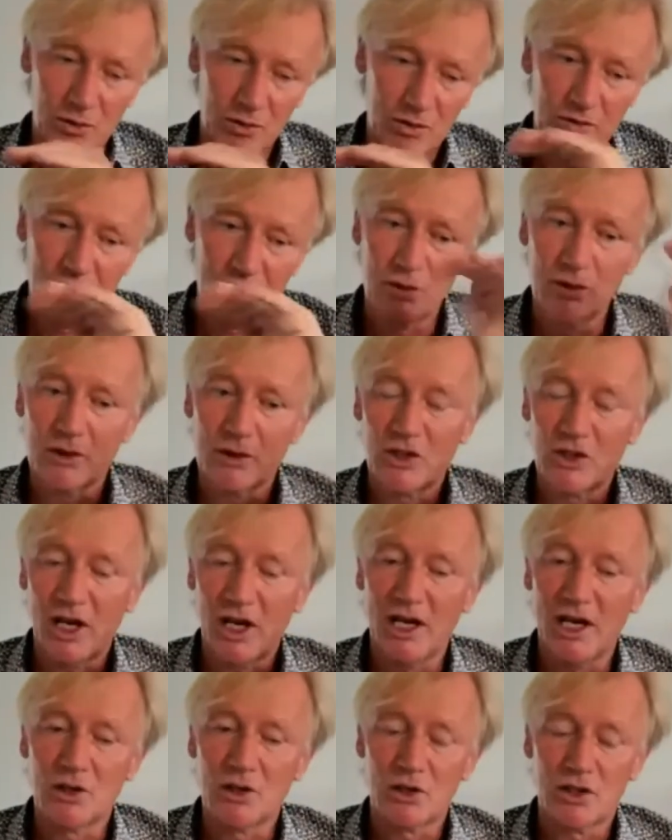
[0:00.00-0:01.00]
four
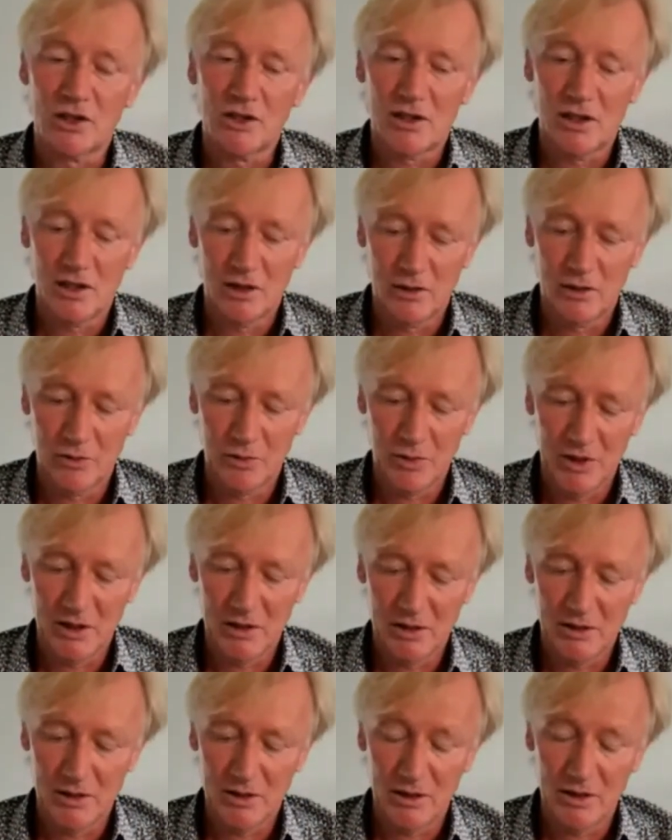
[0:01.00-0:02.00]
challenges that
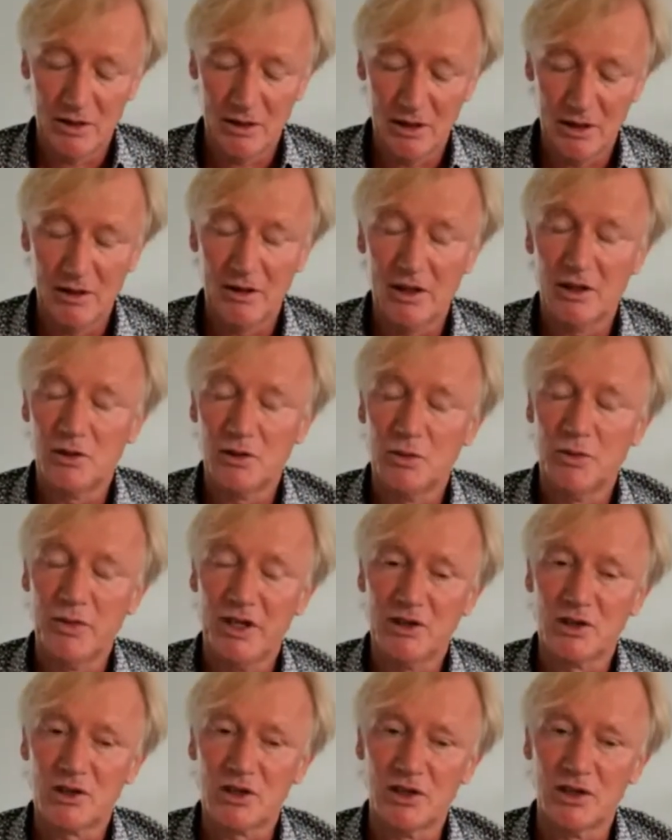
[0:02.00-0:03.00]
you
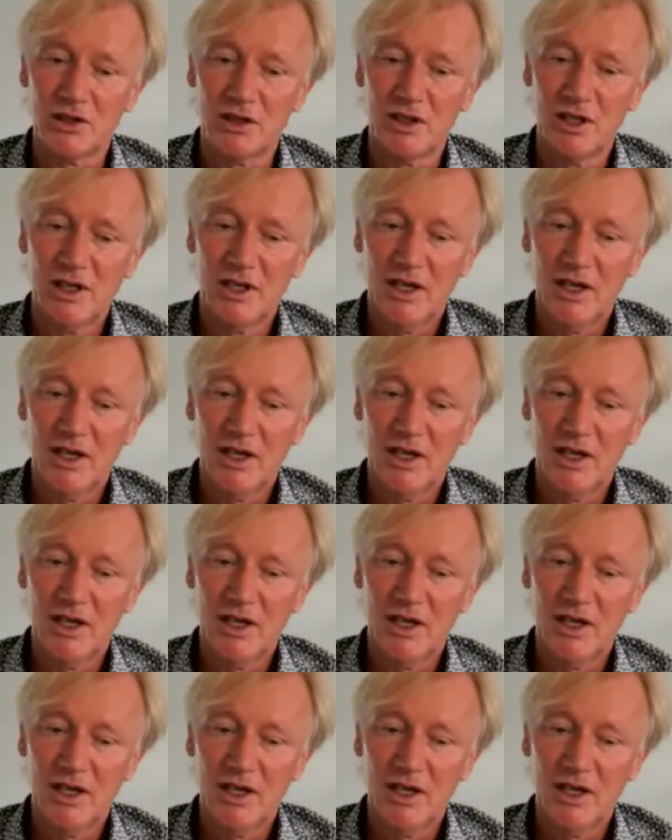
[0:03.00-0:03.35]
mentioned,